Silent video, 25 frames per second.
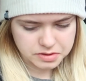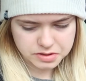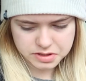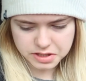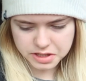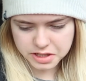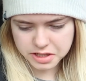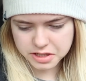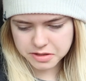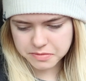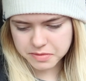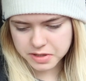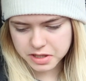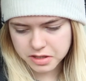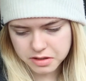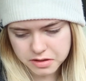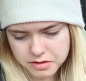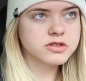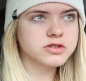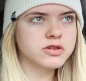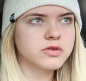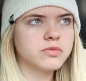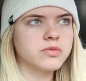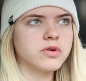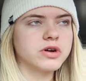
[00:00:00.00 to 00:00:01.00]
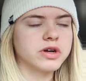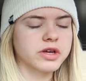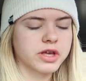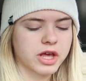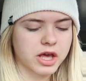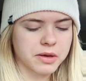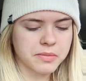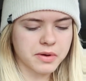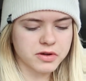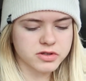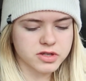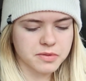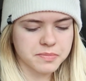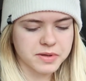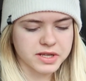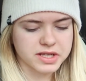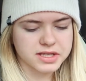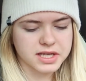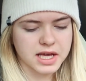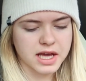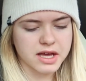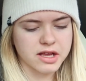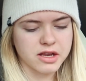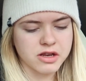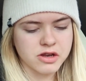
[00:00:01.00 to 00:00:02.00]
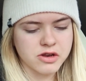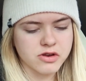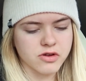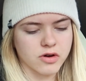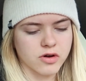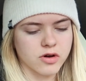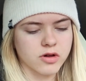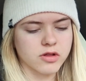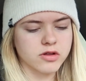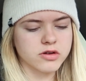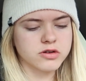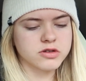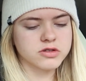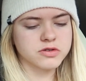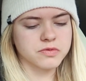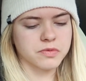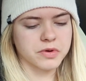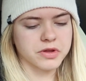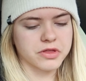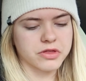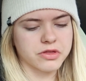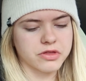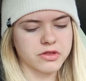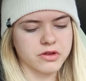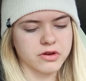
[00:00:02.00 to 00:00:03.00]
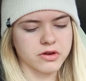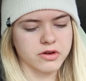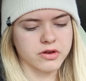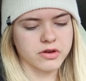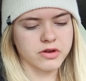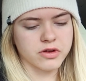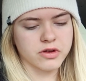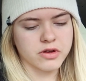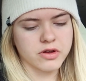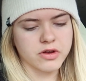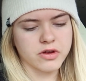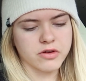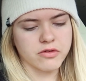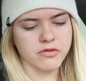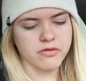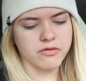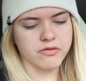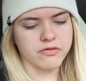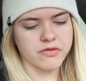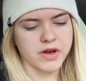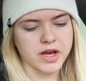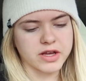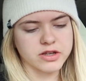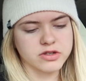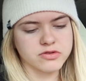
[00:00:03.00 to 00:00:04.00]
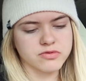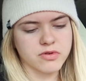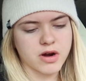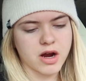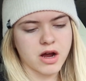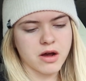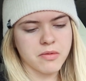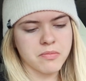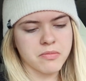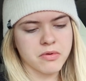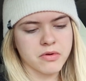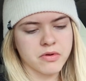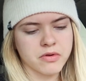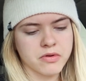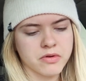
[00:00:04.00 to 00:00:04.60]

Damn it. So what? It came out to be ten dollars with the veg wrap,